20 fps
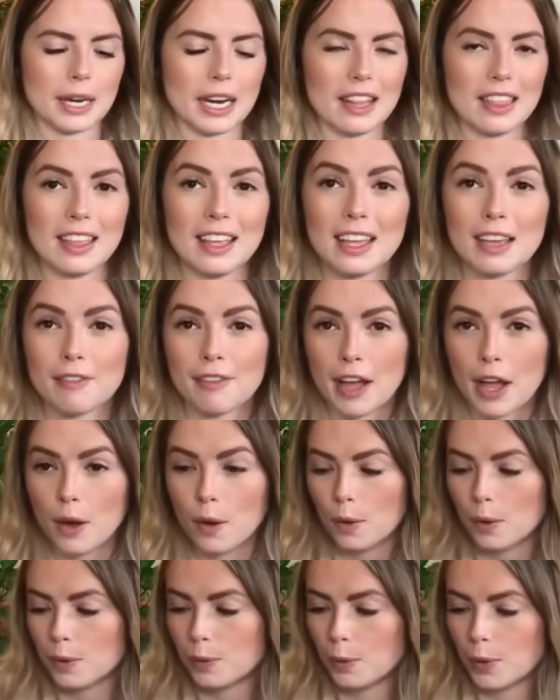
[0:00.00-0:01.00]
But I think if
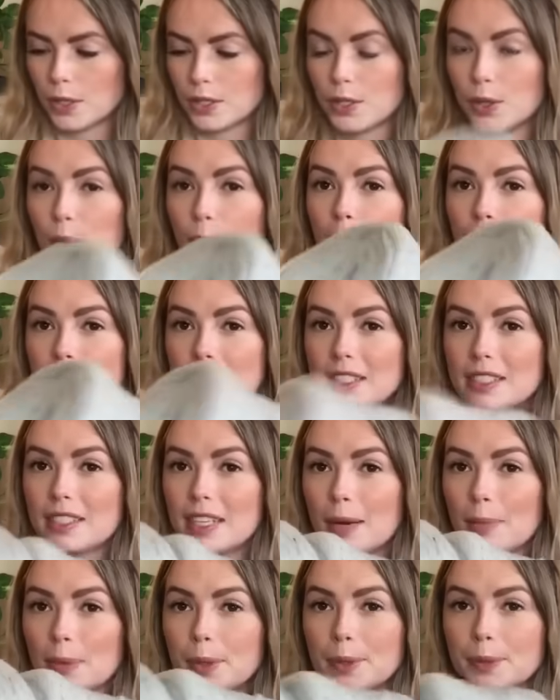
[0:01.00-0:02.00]
I were to hold
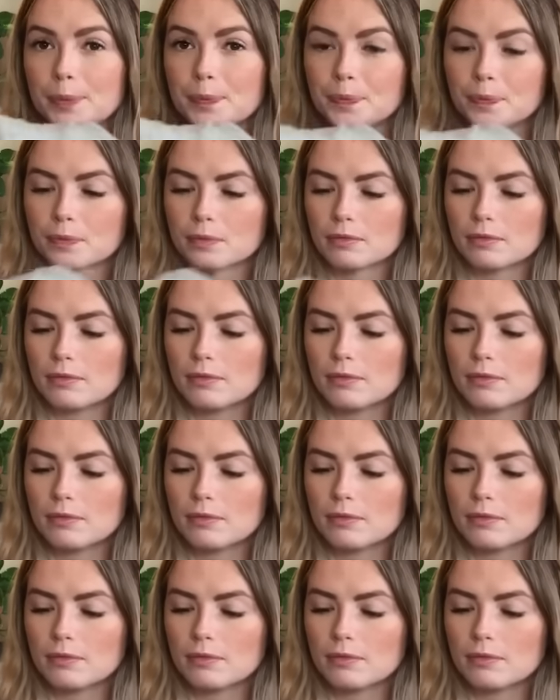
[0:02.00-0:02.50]
this double,